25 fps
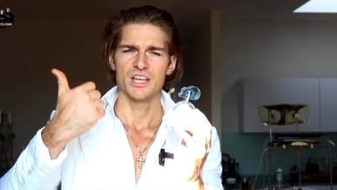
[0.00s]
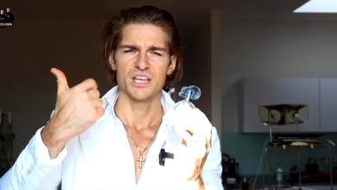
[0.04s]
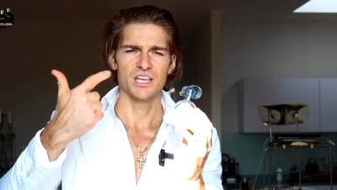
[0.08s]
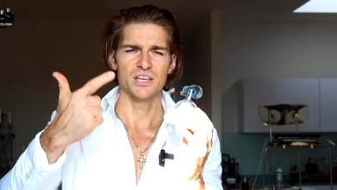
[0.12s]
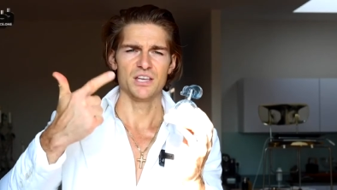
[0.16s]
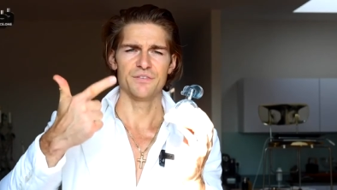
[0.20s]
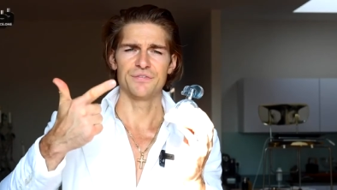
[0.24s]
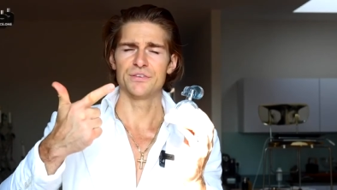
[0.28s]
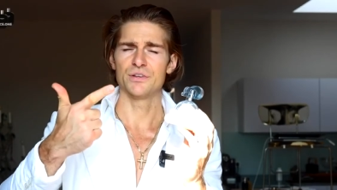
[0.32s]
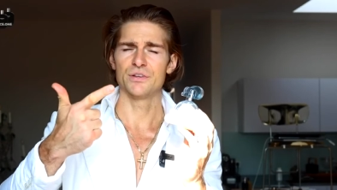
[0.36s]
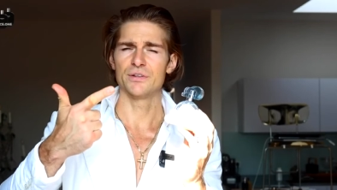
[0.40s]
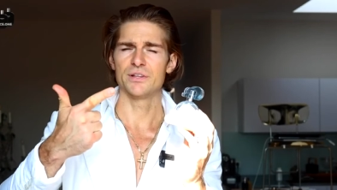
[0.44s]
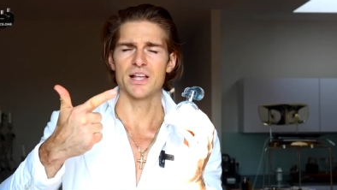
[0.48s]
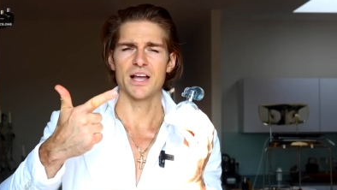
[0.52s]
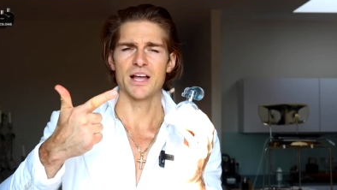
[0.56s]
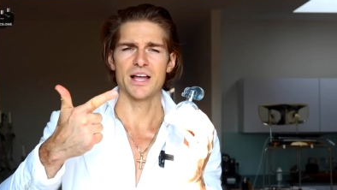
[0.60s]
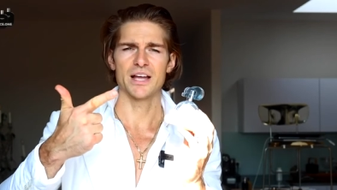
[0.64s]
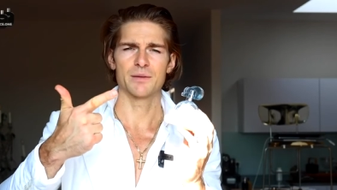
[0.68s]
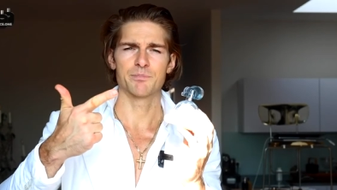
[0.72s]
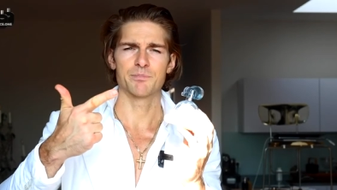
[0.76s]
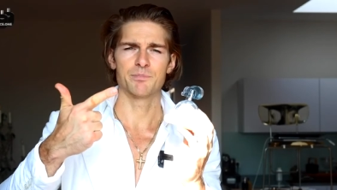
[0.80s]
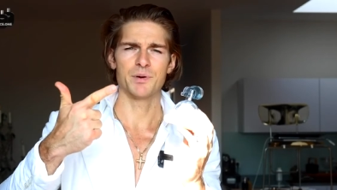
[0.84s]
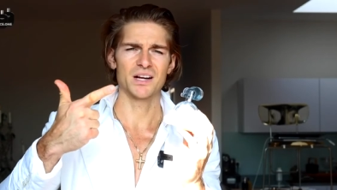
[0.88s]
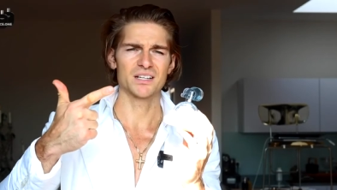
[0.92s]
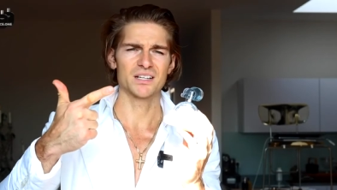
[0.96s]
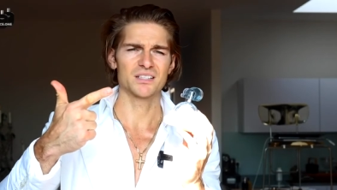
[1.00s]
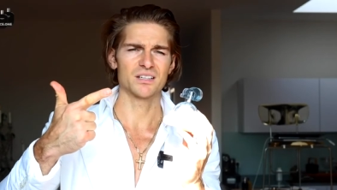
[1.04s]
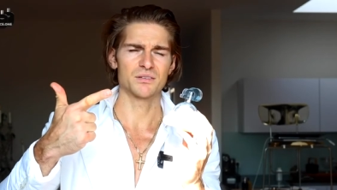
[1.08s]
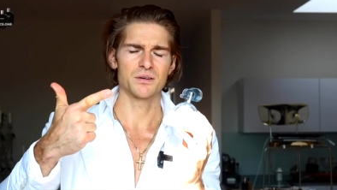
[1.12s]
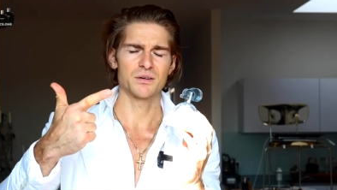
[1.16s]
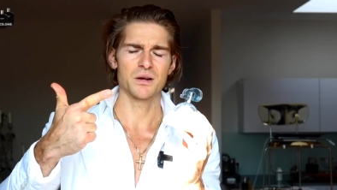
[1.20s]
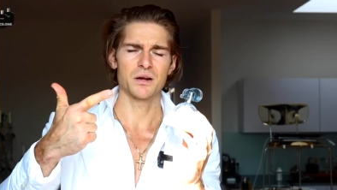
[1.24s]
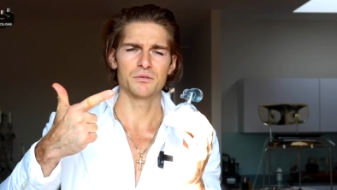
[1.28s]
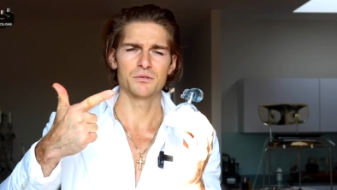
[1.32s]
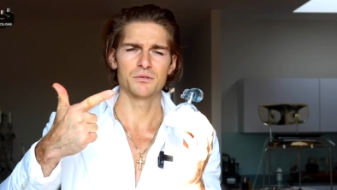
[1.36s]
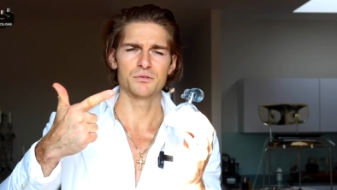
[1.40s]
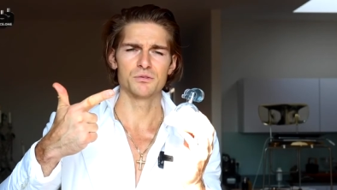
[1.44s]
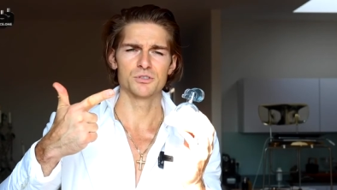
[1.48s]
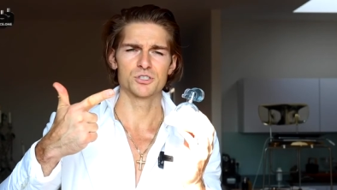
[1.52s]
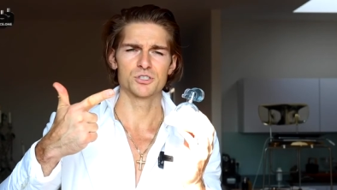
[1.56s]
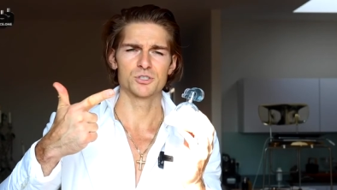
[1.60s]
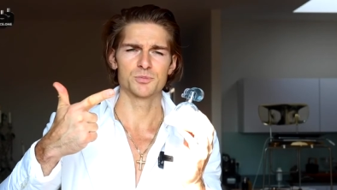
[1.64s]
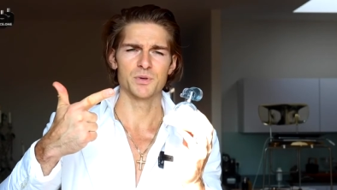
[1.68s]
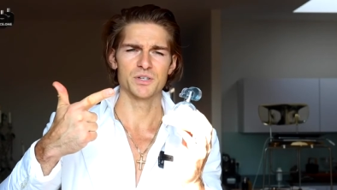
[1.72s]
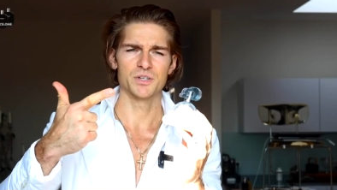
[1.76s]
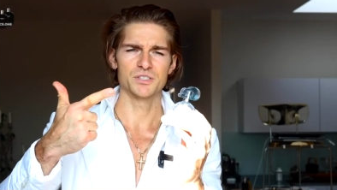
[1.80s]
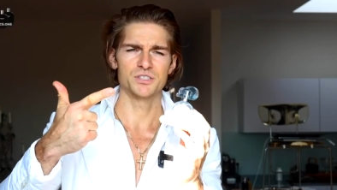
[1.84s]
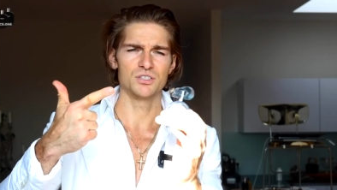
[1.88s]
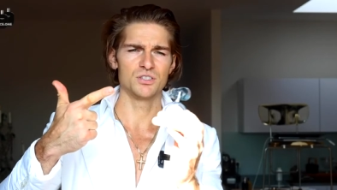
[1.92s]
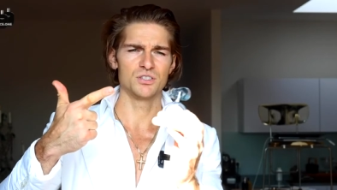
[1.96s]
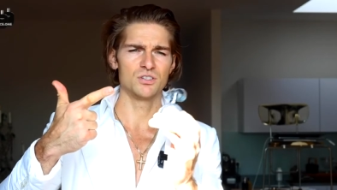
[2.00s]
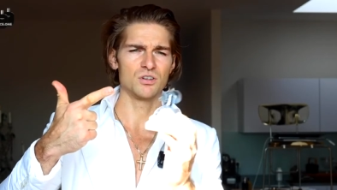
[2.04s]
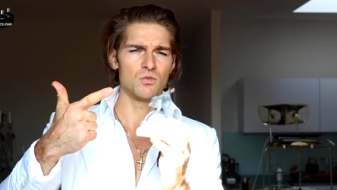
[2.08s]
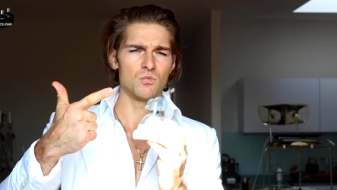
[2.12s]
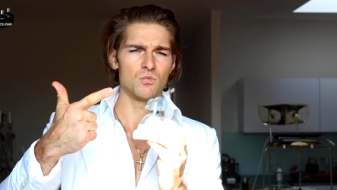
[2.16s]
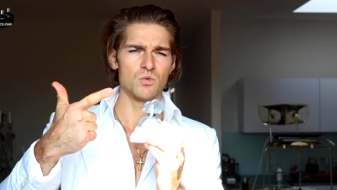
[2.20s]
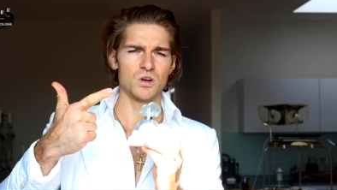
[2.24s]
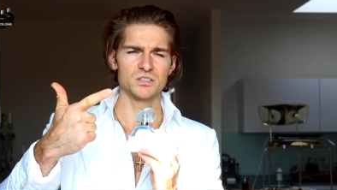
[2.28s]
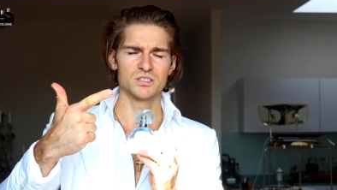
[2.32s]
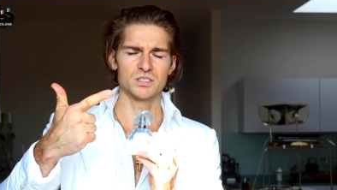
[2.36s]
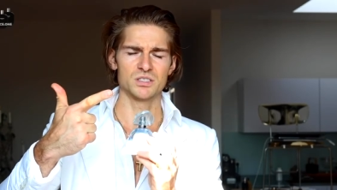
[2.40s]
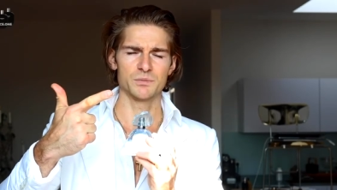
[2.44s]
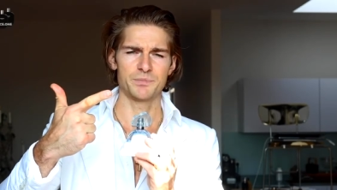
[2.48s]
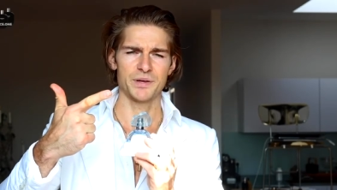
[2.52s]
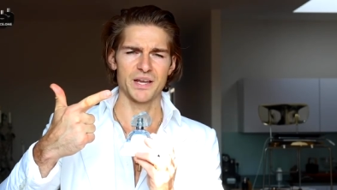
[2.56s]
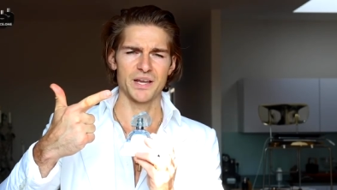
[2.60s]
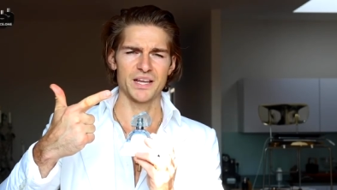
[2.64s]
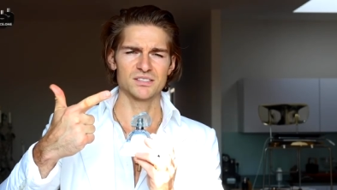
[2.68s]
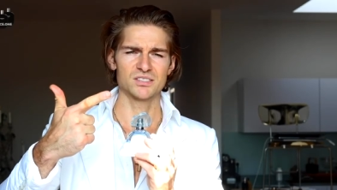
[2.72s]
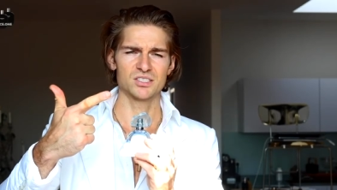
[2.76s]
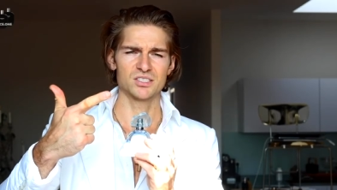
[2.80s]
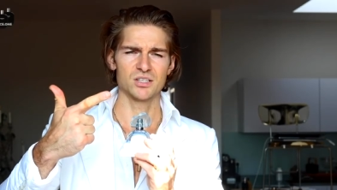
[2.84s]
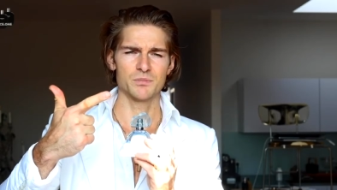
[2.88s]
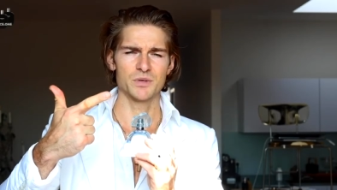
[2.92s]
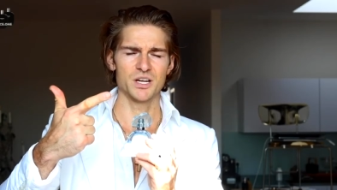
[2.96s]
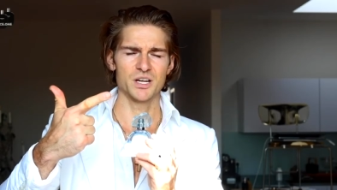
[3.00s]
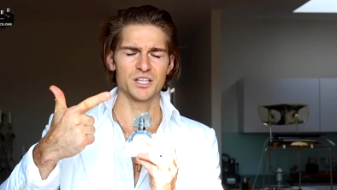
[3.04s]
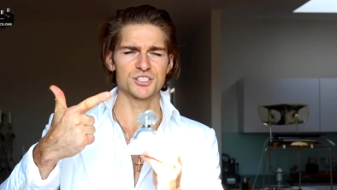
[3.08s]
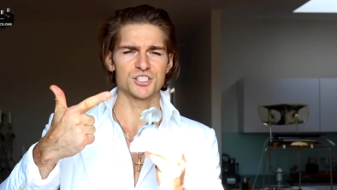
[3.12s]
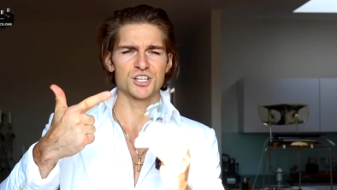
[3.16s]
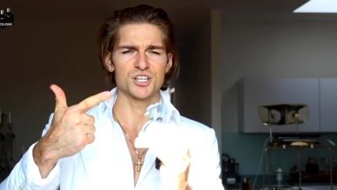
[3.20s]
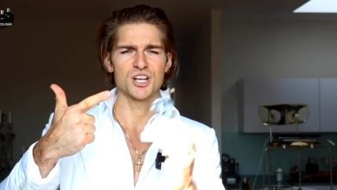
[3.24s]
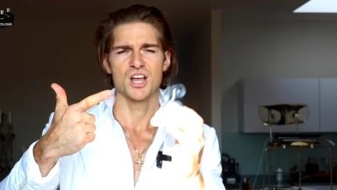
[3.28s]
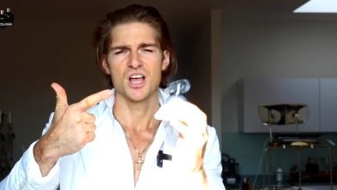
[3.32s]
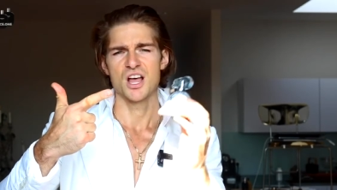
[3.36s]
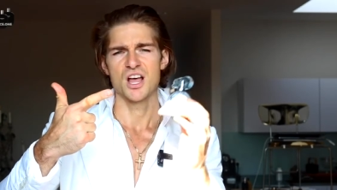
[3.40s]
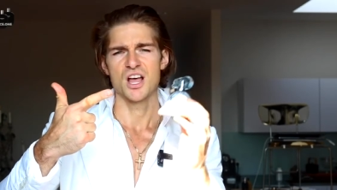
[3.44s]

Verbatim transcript: If you like Baccarat Rouge but you don't want to pay so much,